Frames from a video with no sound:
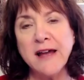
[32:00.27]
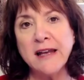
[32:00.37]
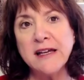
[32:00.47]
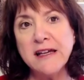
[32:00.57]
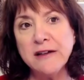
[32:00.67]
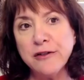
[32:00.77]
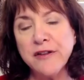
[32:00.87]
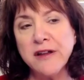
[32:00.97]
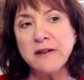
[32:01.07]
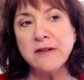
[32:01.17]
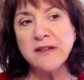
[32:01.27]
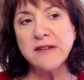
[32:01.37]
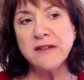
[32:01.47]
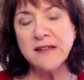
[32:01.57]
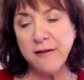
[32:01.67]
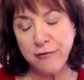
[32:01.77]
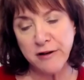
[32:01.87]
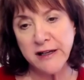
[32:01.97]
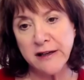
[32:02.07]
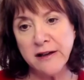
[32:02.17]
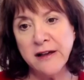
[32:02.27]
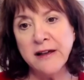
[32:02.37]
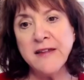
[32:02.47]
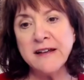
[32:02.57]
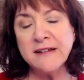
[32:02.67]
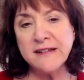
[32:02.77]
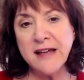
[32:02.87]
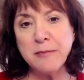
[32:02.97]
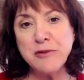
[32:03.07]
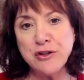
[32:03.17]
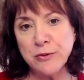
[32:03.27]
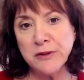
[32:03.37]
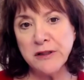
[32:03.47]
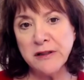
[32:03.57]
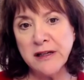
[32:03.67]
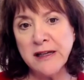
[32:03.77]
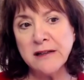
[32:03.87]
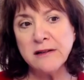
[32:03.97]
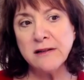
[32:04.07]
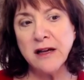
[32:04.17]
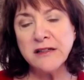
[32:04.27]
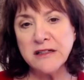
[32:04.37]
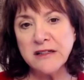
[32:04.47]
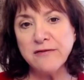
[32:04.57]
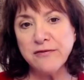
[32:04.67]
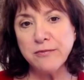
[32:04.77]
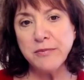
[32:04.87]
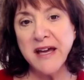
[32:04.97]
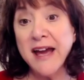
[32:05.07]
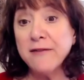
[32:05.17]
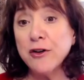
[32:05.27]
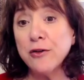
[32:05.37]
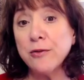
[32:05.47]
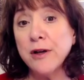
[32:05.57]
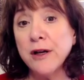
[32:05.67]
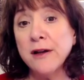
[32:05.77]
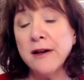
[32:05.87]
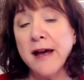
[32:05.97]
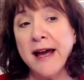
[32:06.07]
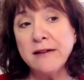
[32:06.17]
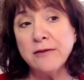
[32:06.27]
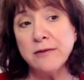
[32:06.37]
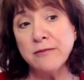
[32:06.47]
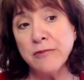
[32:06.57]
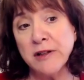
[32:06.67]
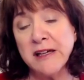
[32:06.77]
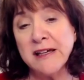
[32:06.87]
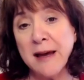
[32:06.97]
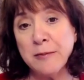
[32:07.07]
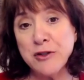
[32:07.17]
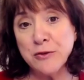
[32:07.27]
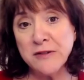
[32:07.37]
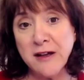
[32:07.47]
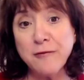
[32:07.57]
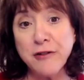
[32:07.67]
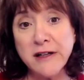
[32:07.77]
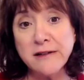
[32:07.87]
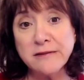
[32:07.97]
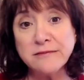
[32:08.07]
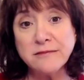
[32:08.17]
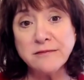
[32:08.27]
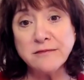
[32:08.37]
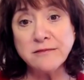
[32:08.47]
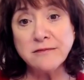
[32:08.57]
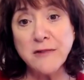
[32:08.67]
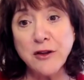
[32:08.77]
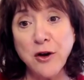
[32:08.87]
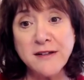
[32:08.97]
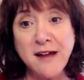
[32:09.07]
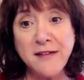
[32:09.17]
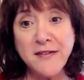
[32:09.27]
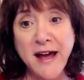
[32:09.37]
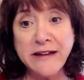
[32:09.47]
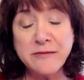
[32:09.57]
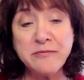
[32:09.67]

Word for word: and heal this suffering that has kept you in addictive behavior and really kept you suffering. Thoughts on that?